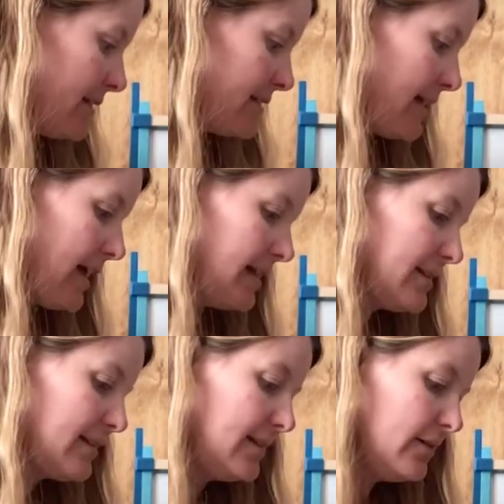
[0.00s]

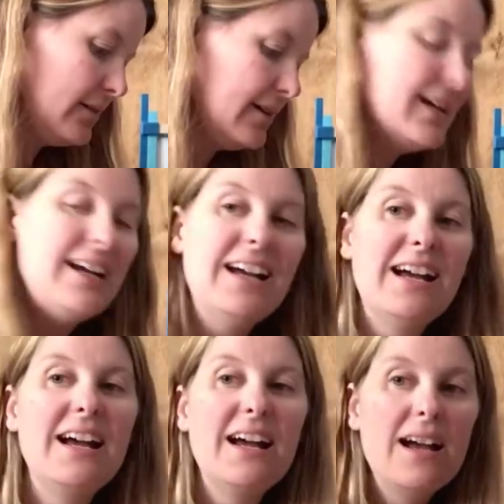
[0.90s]
says,
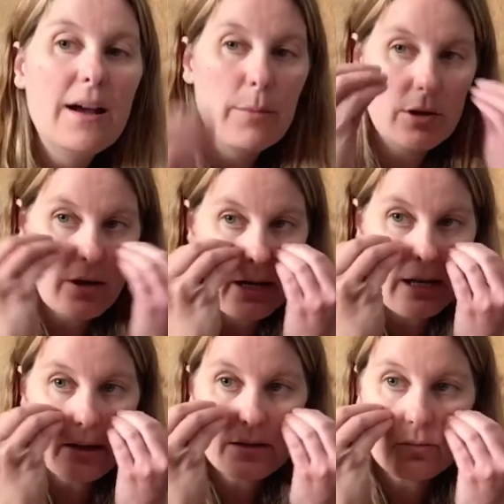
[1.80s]
put your
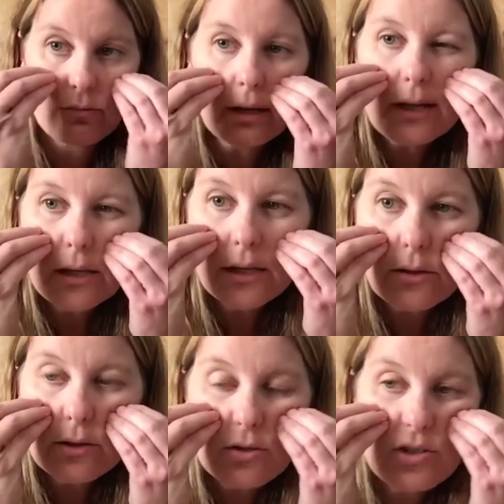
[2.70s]
hands right here on
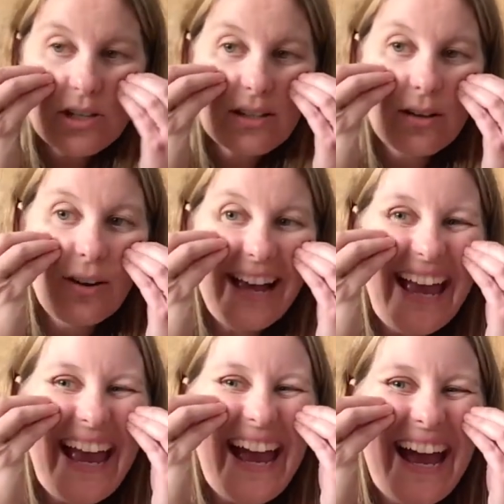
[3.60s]
your cheeks and go
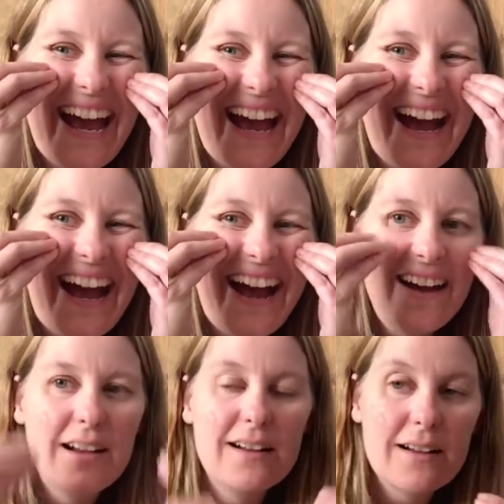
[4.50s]
ah.
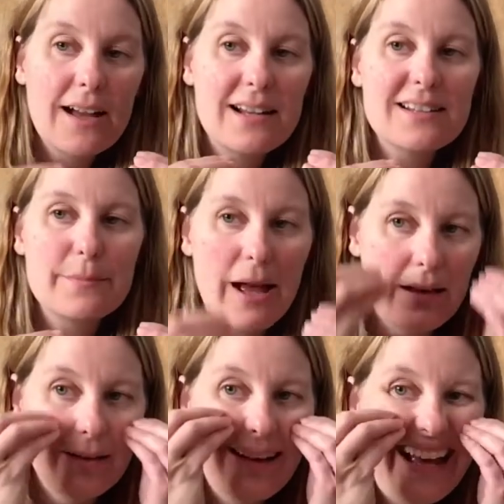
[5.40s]
Kind of smile,
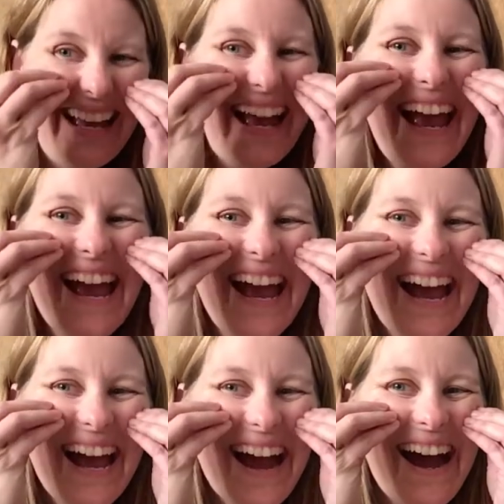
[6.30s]

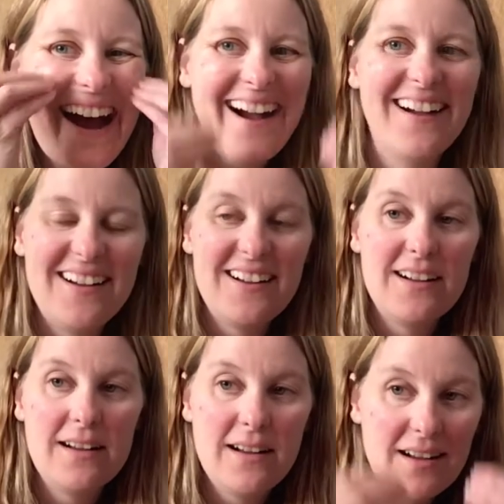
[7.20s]
ah,
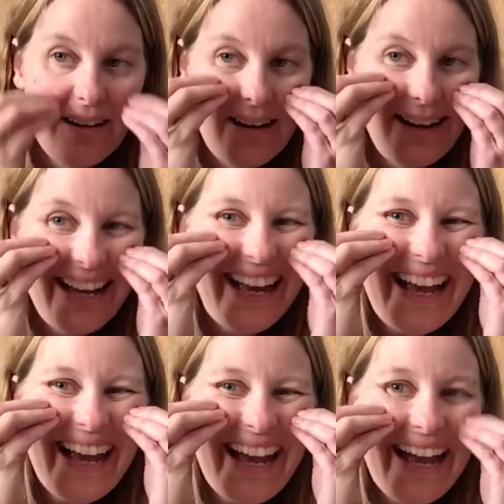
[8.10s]

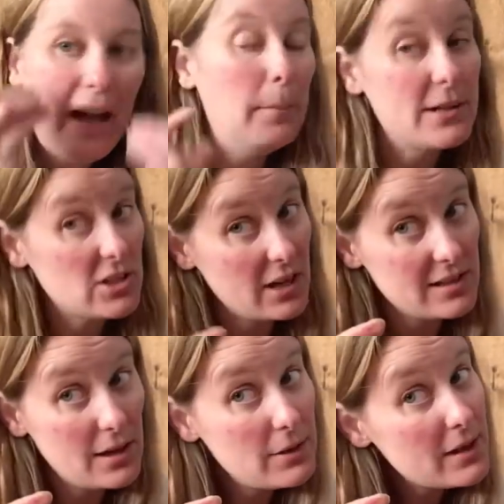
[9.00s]
ah. But you can't say
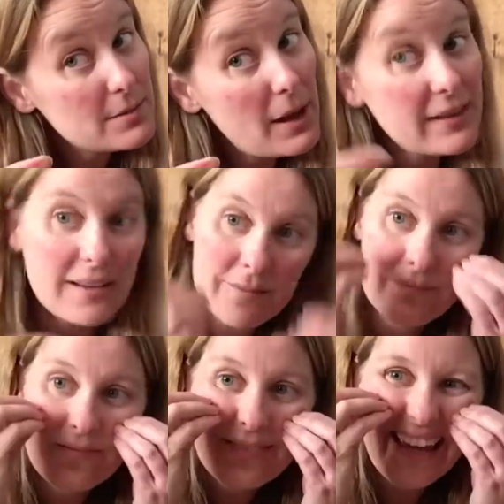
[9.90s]
it without smiling.
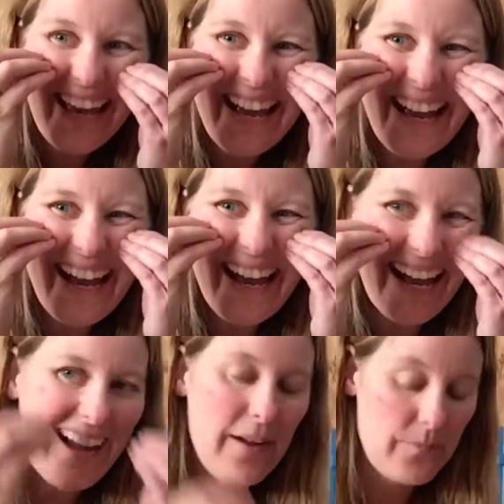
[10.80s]

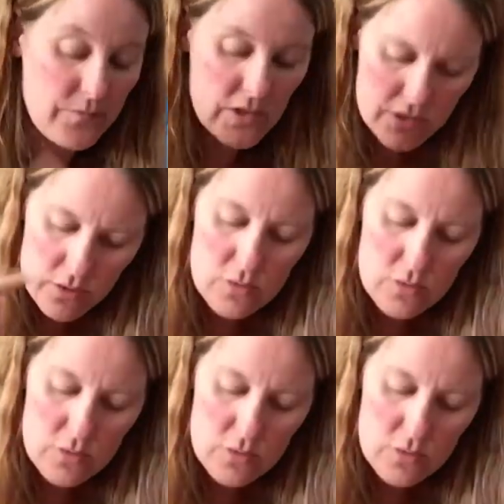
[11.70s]
Ah, just